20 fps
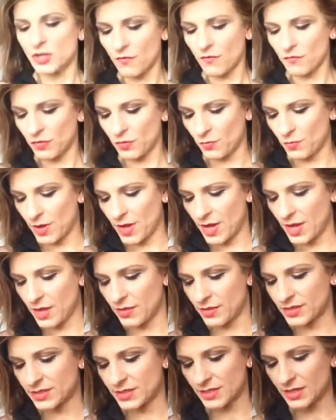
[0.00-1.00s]
of the way
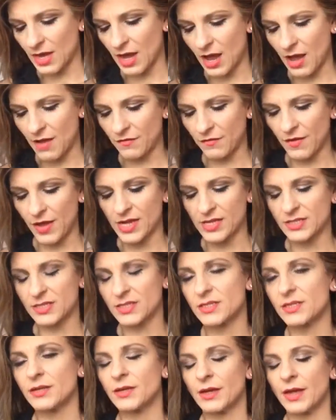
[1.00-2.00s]
the scarf
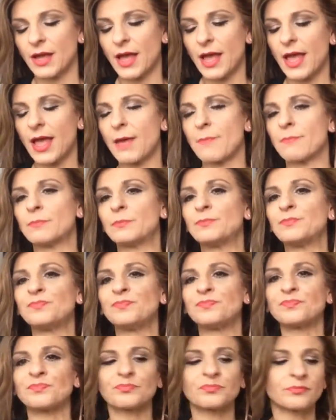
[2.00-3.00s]
is,
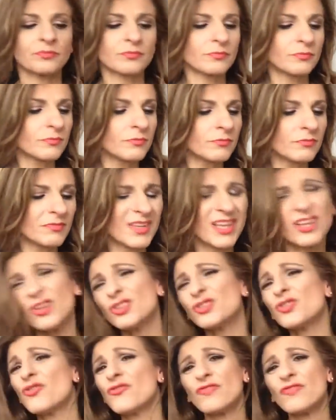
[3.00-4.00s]
you don't